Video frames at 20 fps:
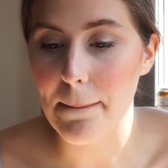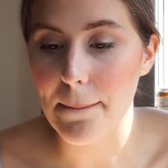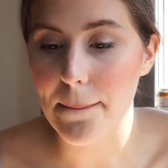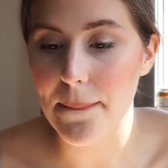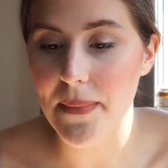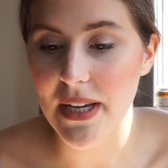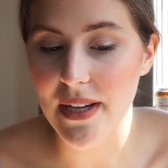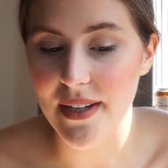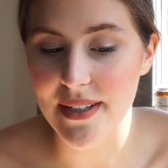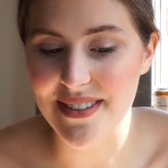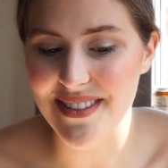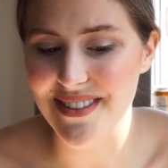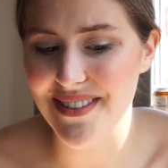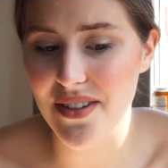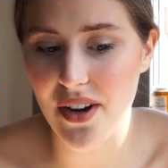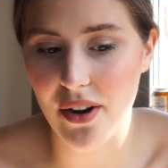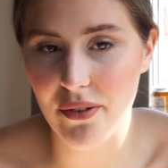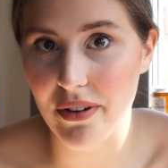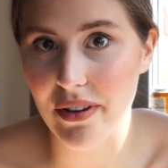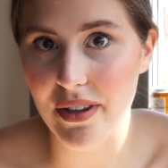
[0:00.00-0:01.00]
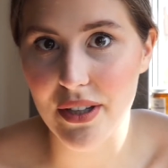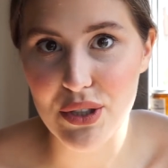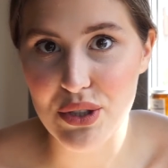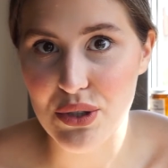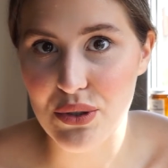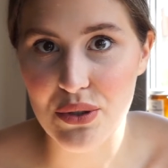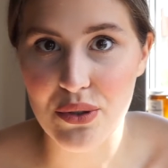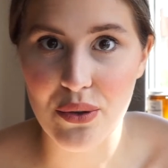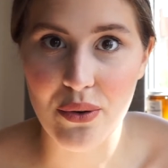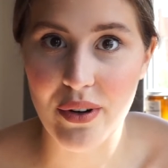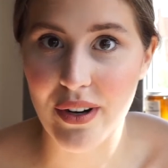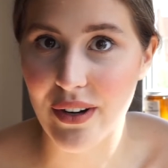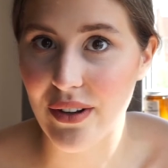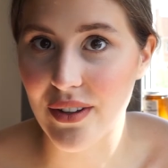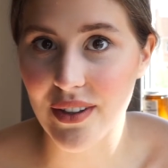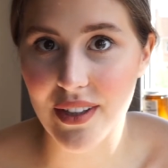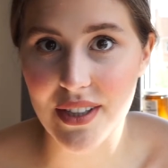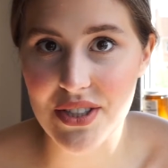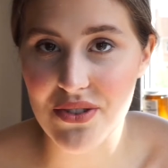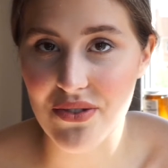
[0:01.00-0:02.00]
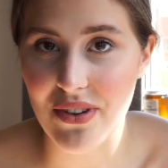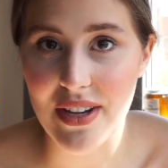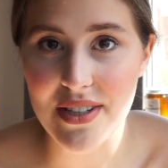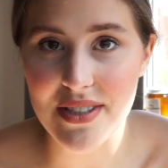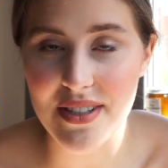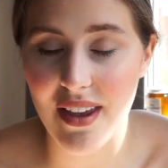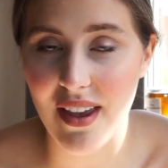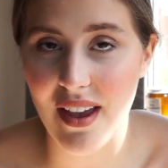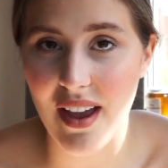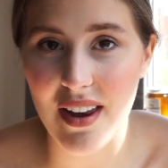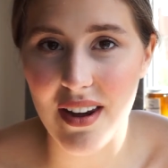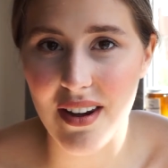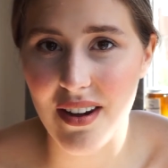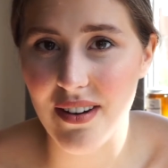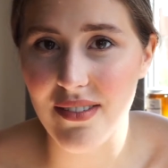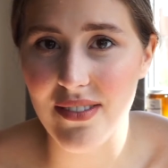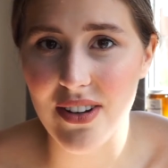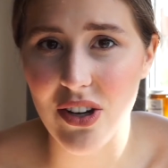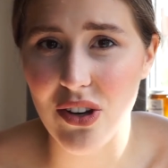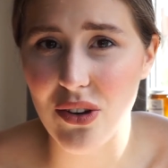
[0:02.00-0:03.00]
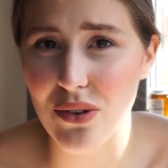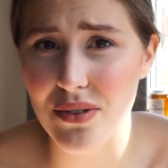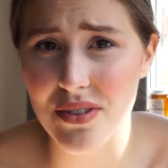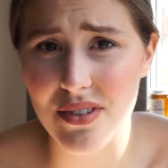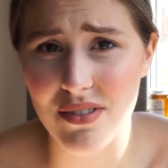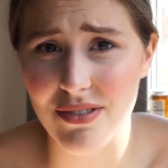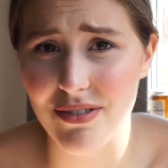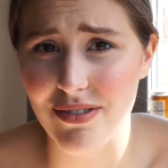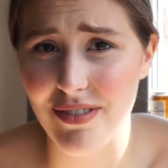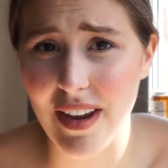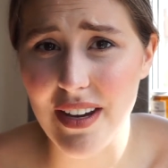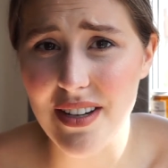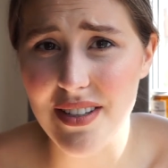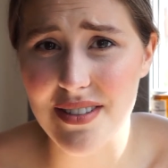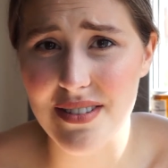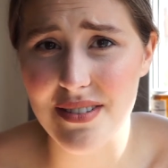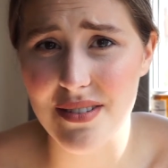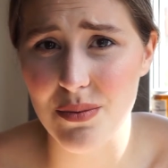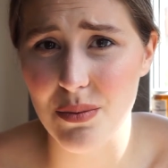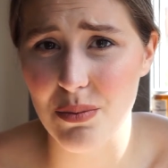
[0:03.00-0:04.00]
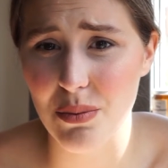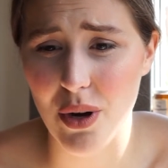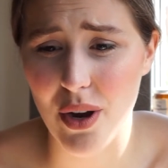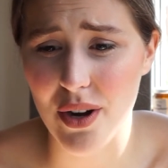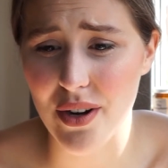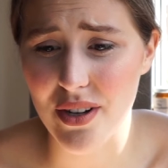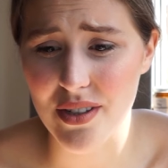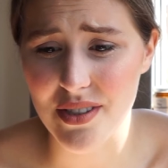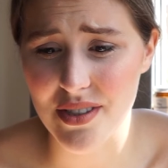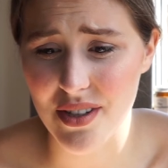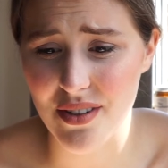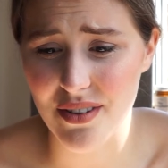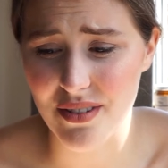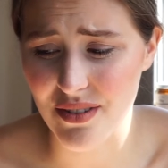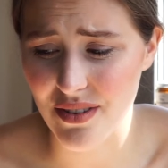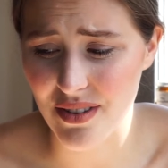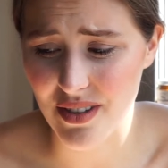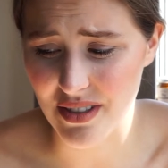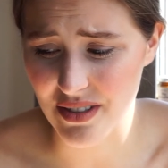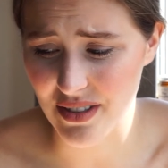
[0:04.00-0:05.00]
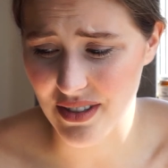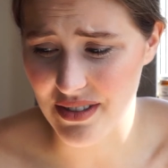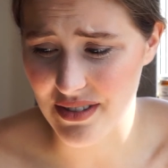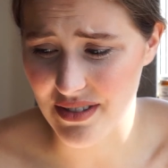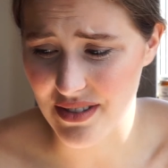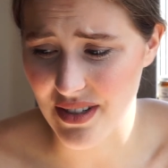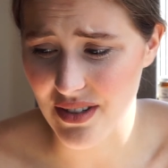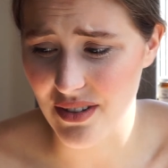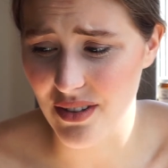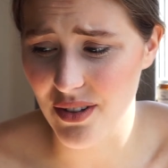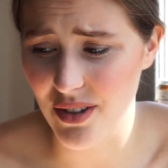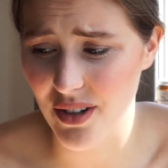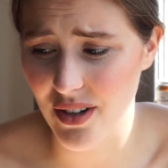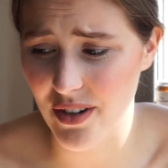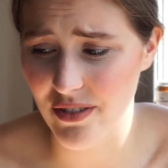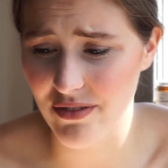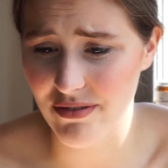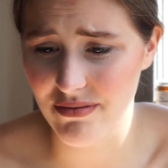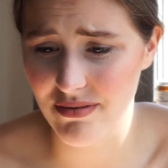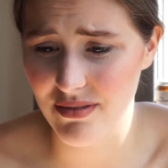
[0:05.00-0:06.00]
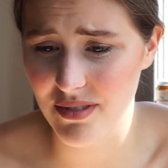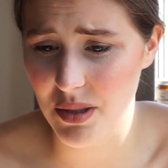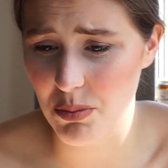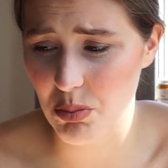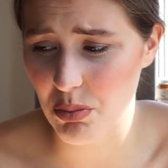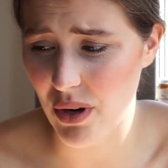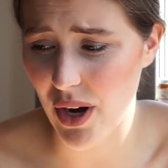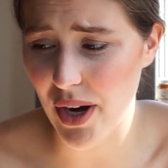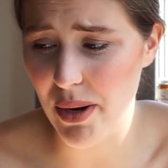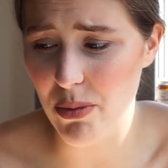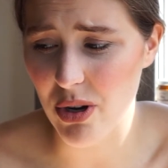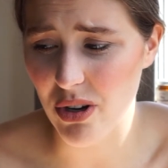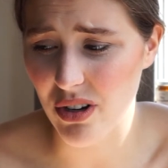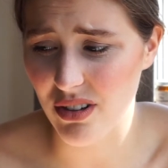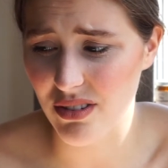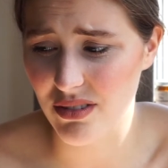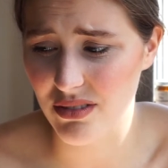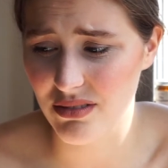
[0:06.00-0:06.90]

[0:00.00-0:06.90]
Because it's not really a tutorial, let's face it, I didn't even use a face product other than concealer and primer